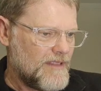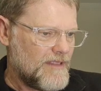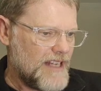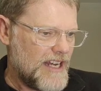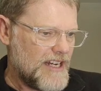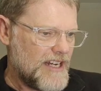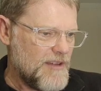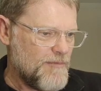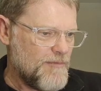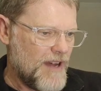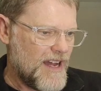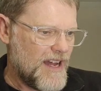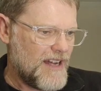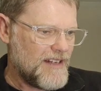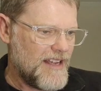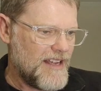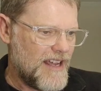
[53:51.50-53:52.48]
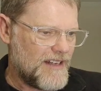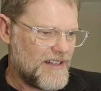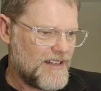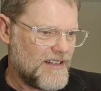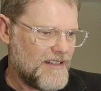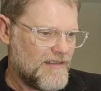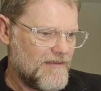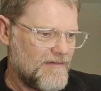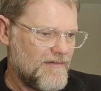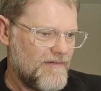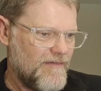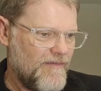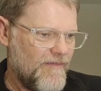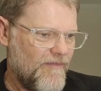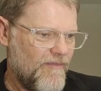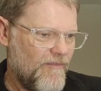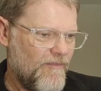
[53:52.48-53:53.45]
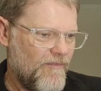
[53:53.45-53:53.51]
Danny Barnett.
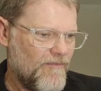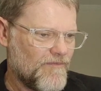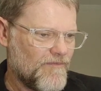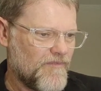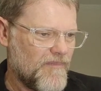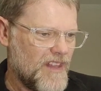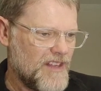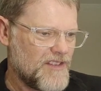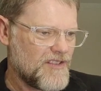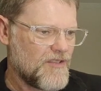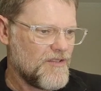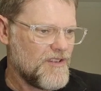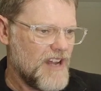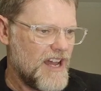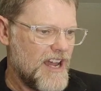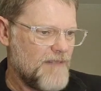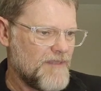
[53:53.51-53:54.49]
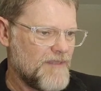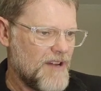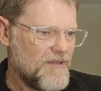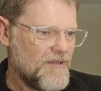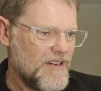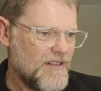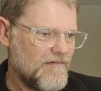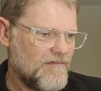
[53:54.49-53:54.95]
That's a good name, that one.